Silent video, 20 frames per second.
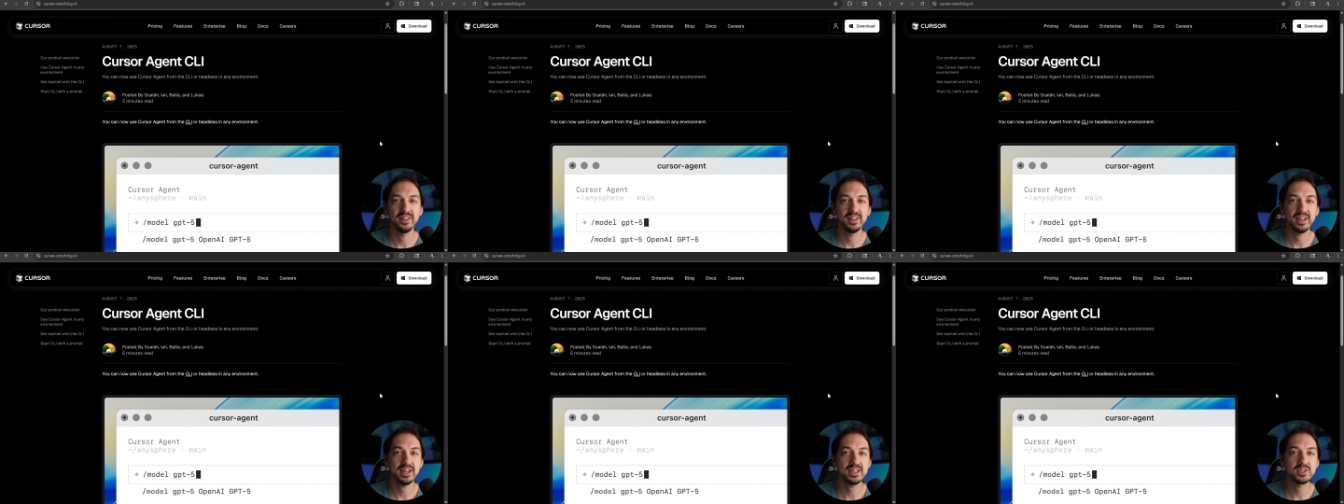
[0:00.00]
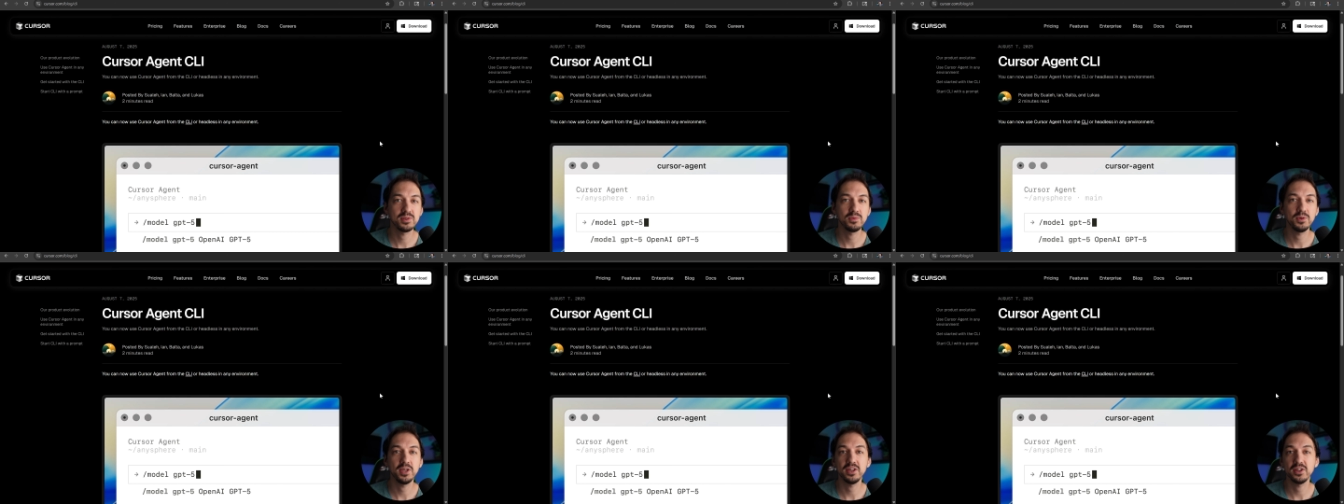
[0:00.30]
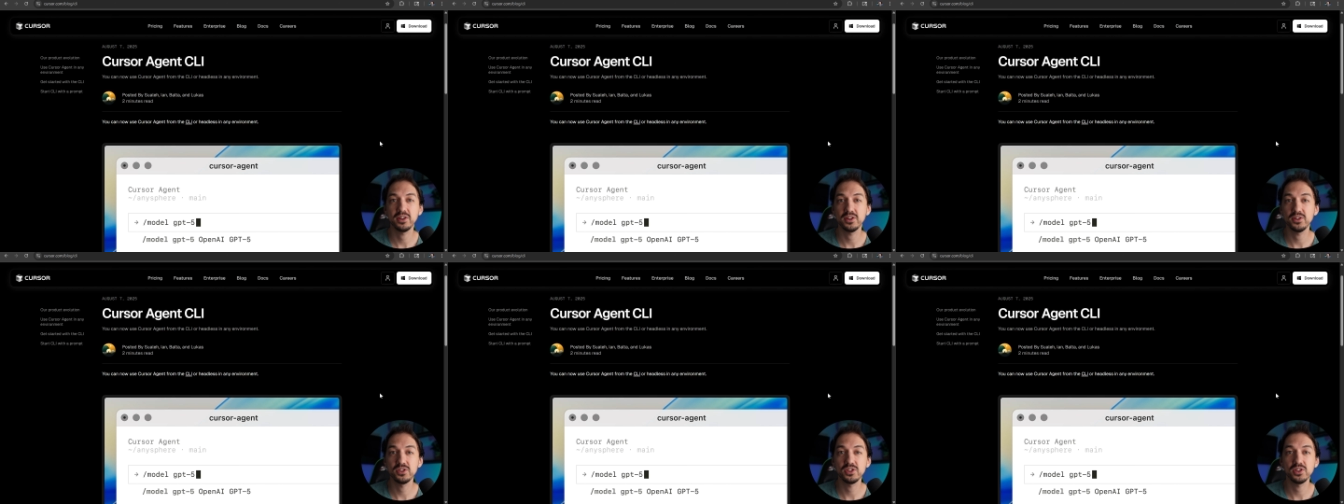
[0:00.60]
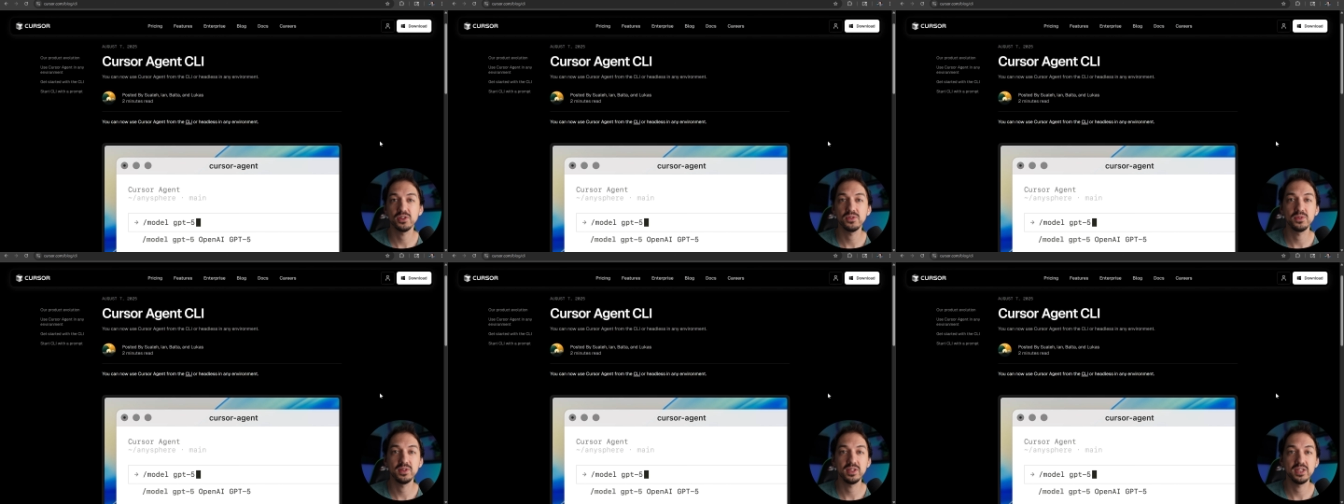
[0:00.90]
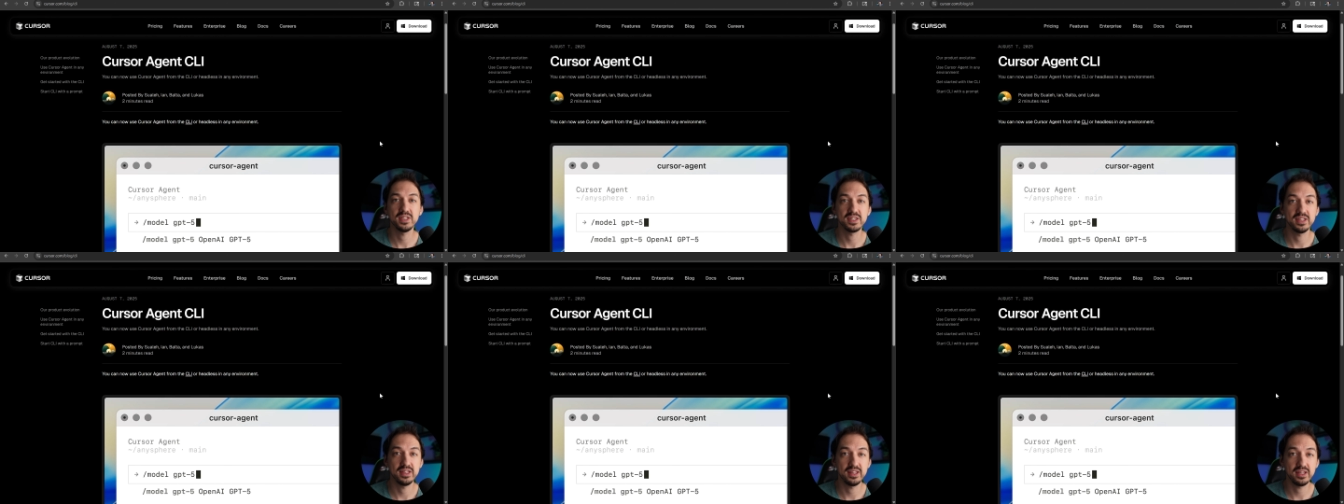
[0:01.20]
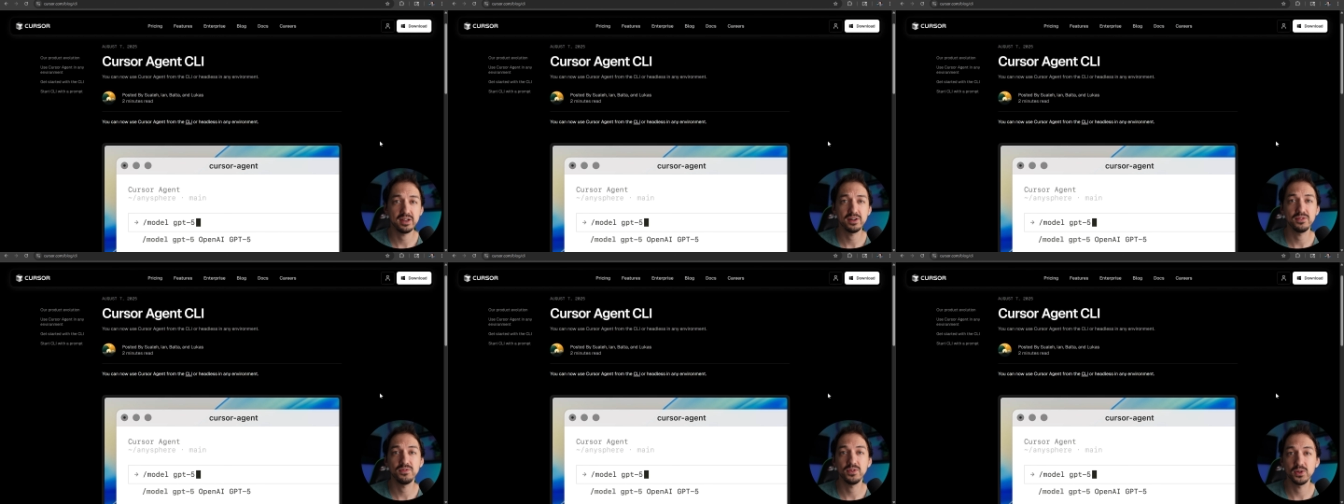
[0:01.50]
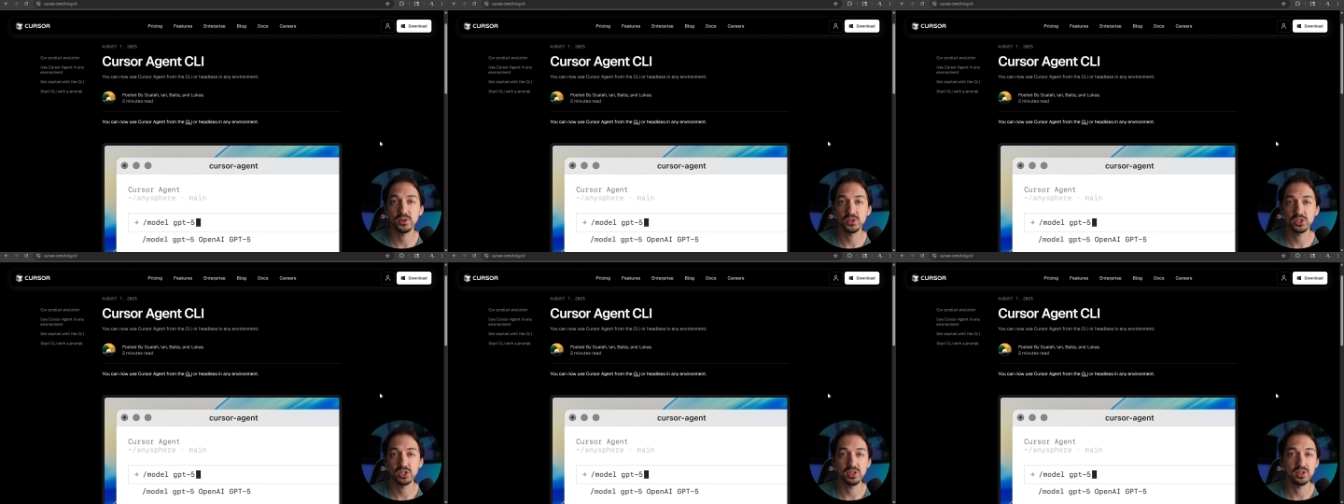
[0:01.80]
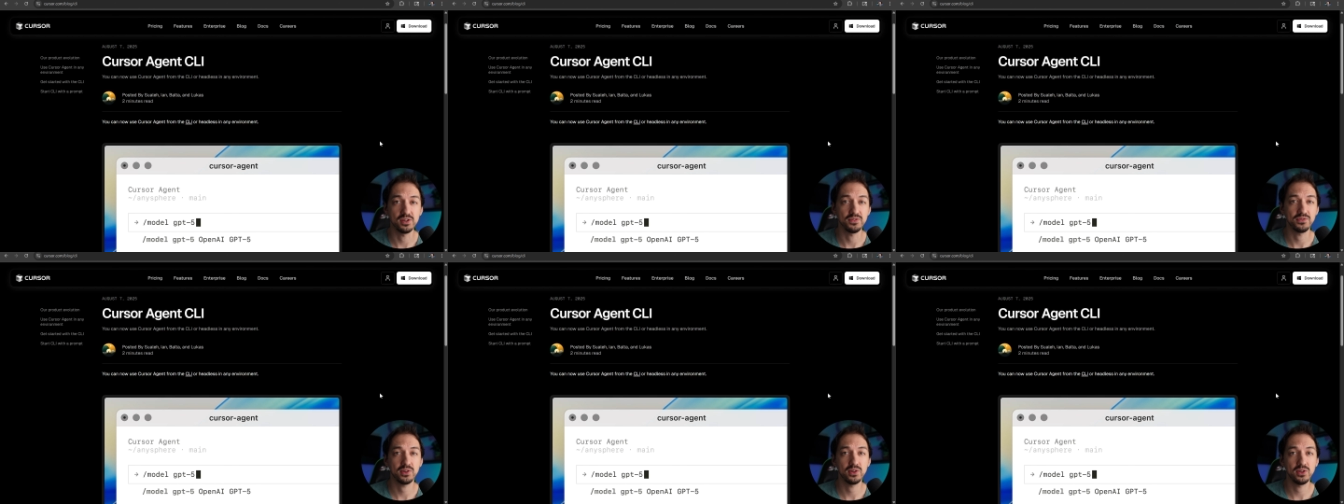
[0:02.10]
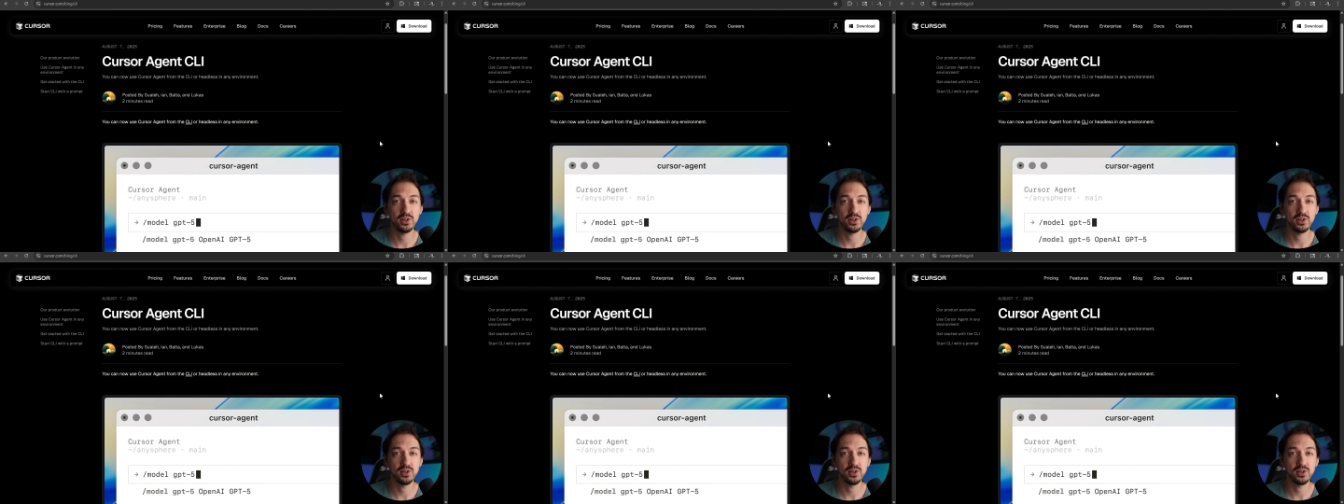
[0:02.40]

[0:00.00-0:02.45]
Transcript: Last week, Cursor released their version of